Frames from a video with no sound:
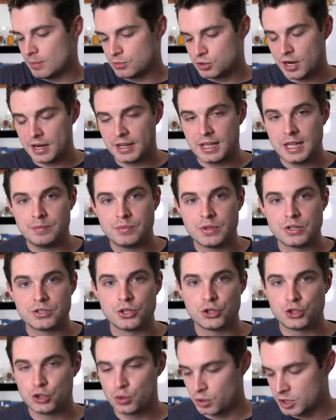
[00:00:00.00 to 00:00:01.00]
Try to keep this
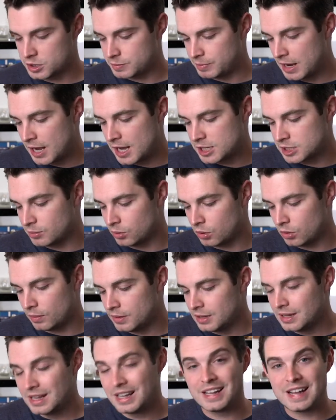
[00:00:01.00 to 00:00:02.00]
as short as possible.
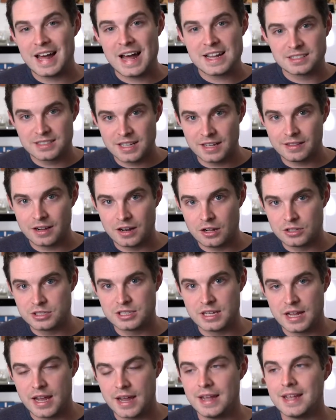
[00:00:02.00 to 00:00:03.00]
Last thing that I'll
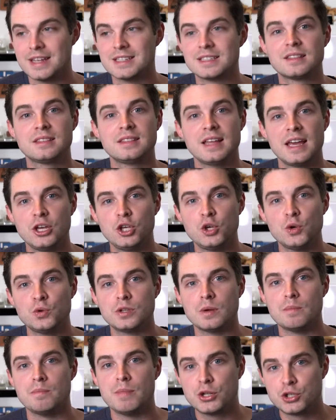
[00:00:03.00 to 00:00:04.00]
say is thank you
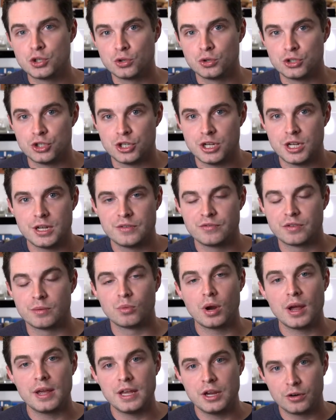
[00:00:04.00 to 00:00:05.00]
to Mitchell G.
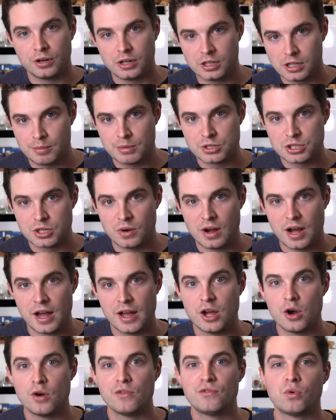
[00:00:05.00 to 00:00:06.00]
from right here in Columbus,
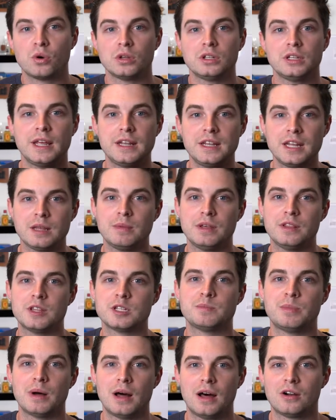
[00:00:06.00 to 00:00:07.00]
Ohio, for lending me
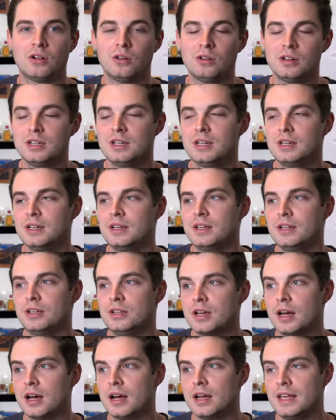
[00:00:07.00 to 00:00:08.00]
this bottle.
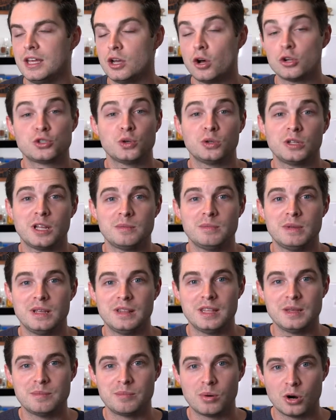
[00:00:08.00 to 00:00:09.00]
He also lent me
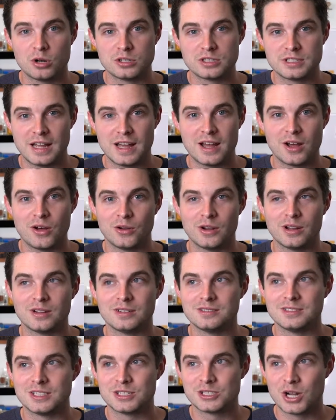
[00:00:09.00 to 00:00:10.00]
the Bardstown
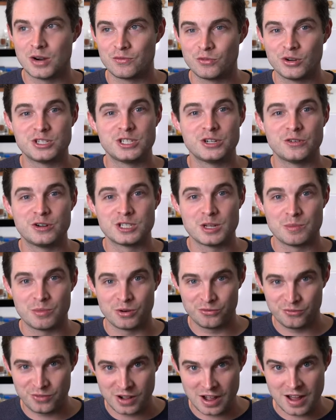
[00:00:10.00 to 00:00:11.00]
Discovery Series
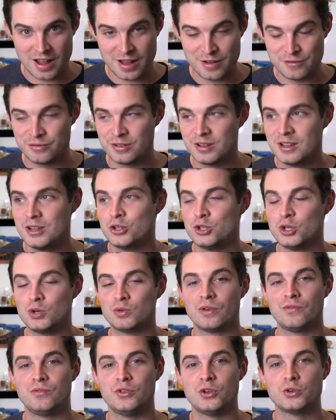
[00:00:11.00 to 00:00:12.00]
number 5 to
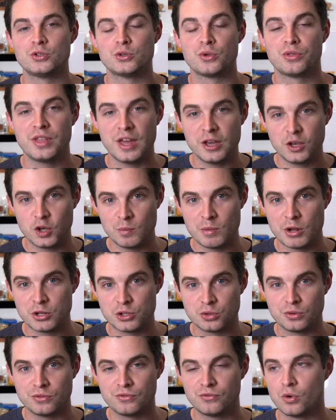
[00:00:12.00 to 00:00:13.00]
review. So thank you,
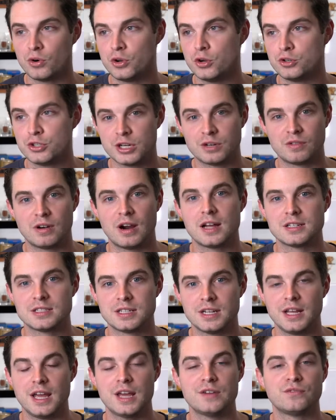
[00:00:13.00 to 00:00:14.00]
Mitchell, for your
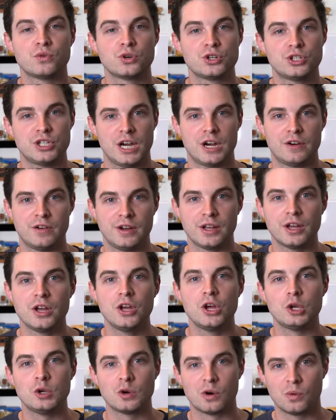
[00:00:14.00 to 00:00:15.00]
generosity and for sharing
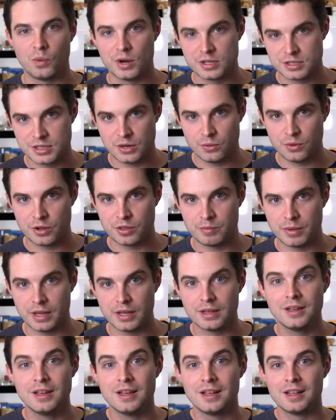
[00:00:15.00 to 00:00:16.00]
your whiskey with
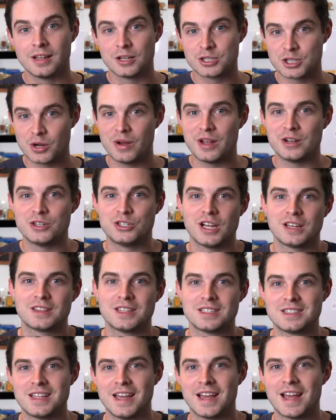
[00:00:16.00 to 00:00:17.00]
me. Let's go ahead and check
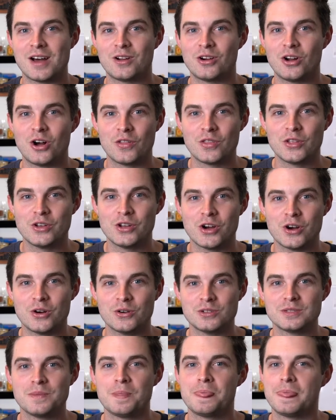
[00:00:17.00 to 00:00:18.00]
this thing out on the
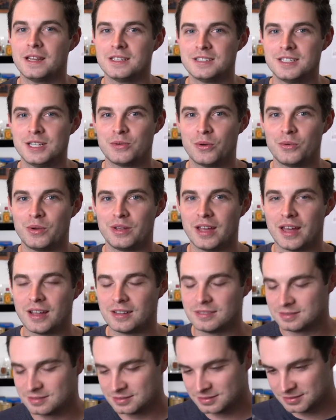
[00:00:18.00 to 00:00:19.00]
nose and see what we
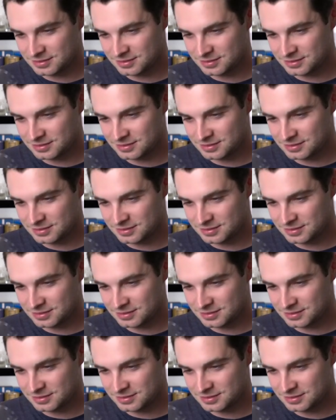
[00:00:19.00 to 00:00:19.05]
get.